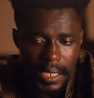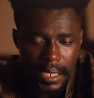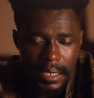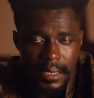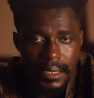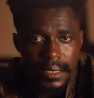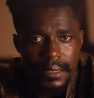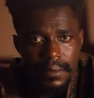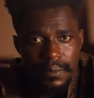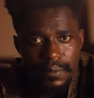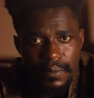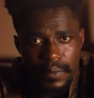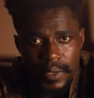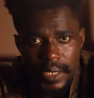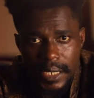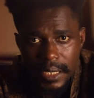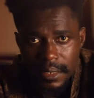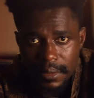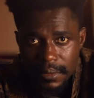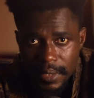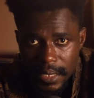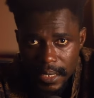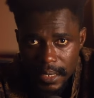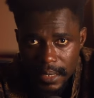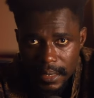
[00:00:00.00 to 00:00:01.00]
It's
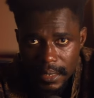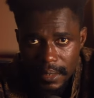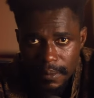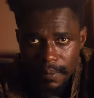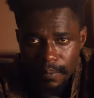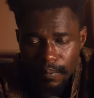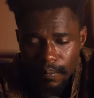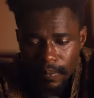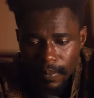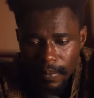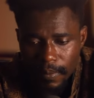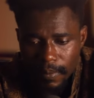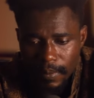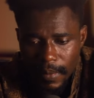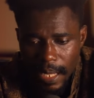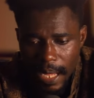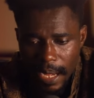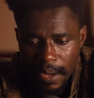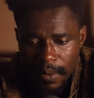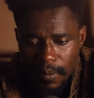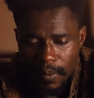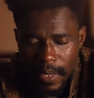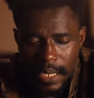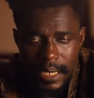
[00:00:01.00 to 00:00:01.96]
really great. Now,